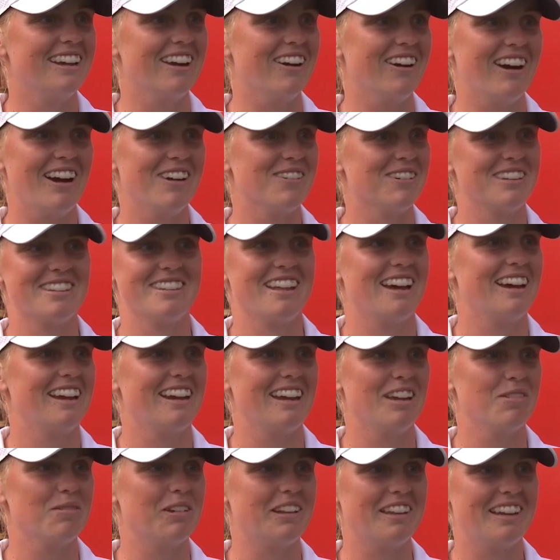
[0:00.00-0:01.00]
no, I was not
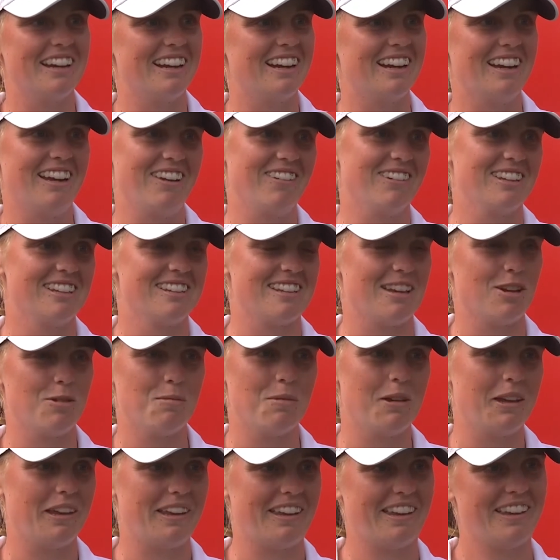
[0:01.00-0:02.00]
aiming there. I was
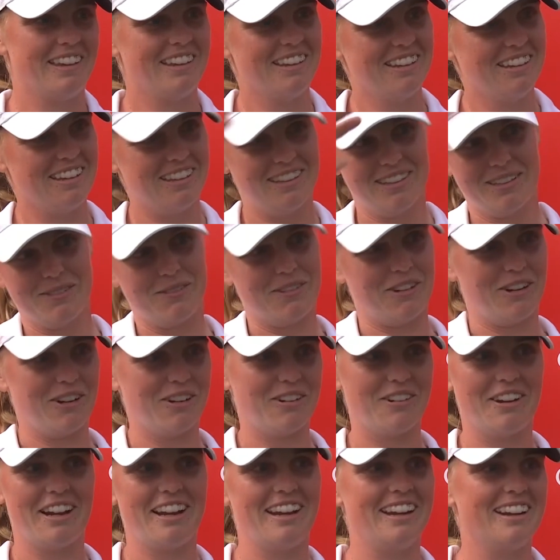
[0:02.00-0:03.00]
aiming as
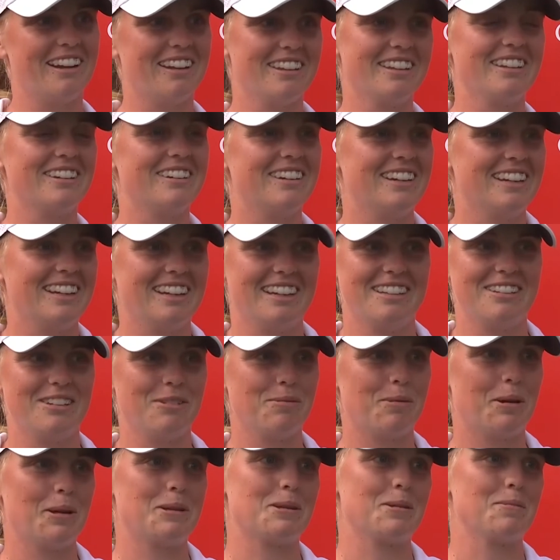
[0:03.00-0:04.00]
far right on the green as you
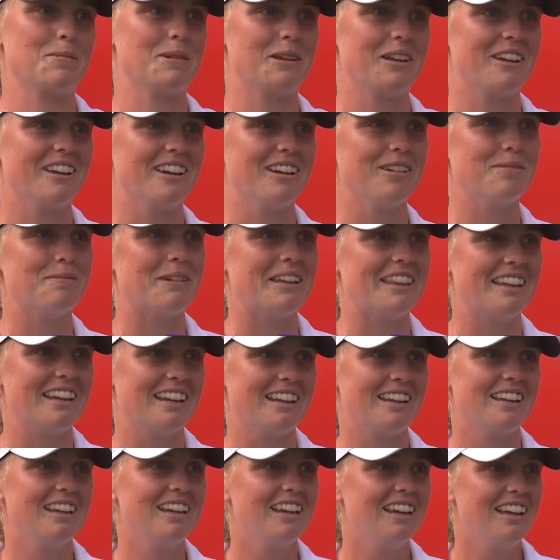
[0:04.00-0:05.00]
possibly could, but
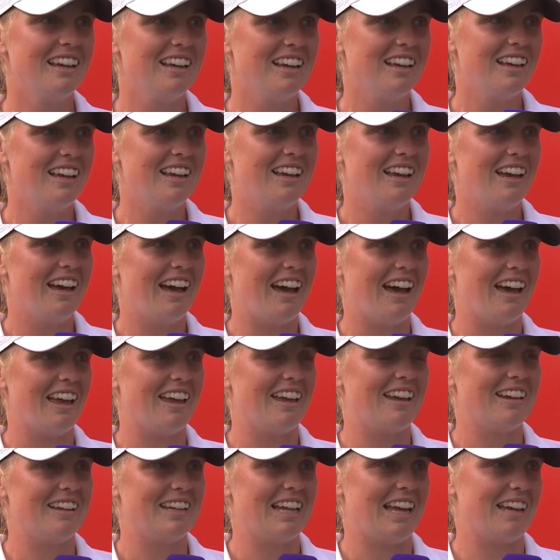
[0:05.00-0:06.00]
then
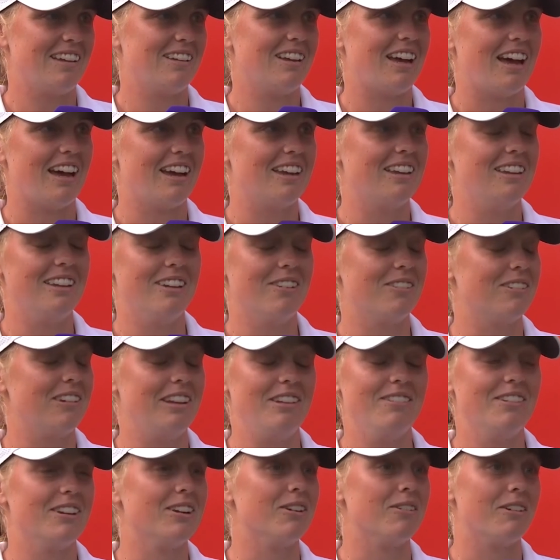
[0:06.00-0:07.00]
I don't
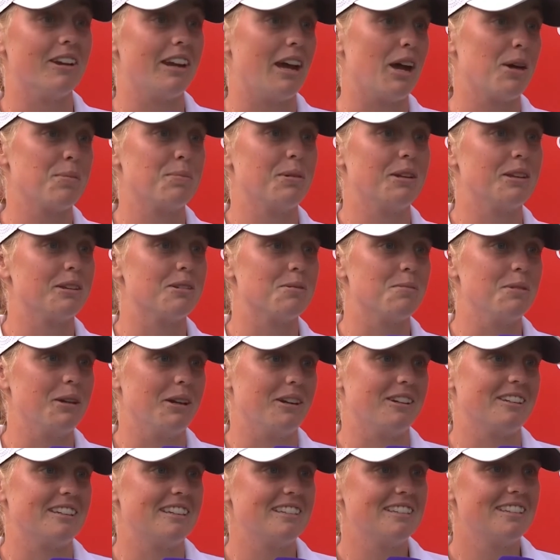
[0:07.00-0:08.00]
even know what happened to be
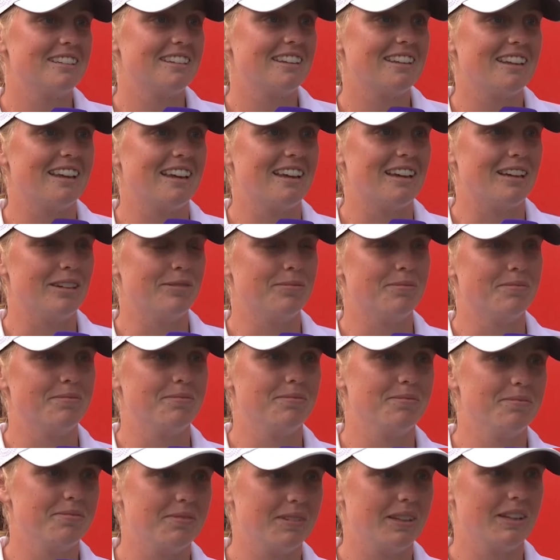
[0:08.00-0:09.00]
honest.
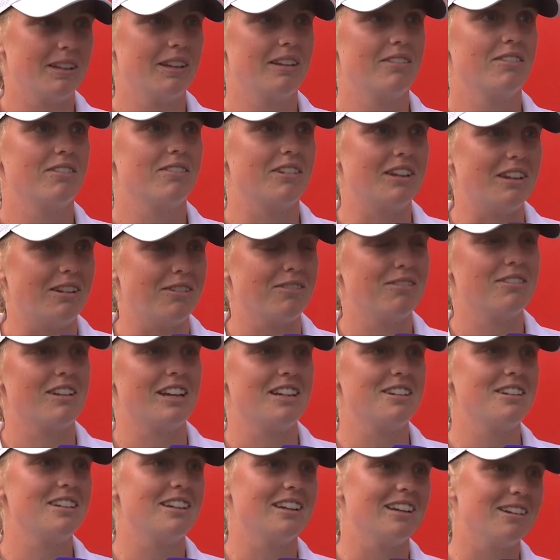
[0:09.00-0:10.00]
Um, freaking
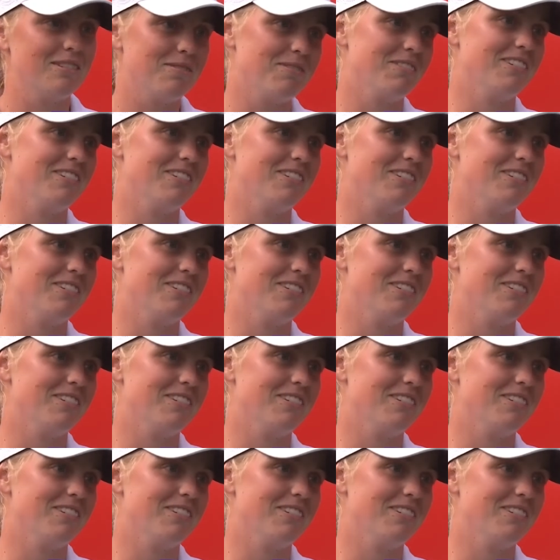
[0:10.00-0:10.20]
flushed it